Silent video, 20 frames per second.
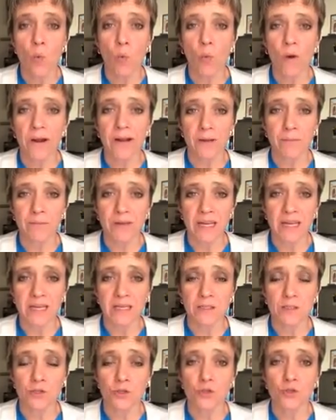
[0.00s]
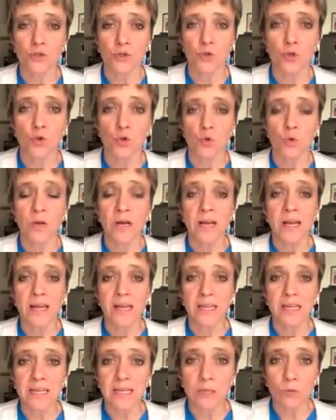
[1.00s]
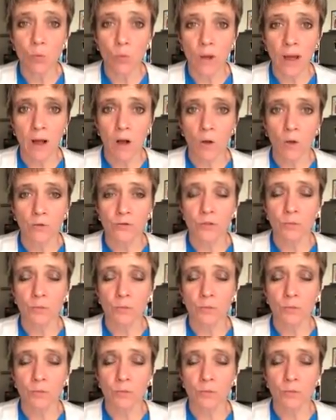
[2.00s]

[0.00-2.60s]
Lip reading: what it means to eat well,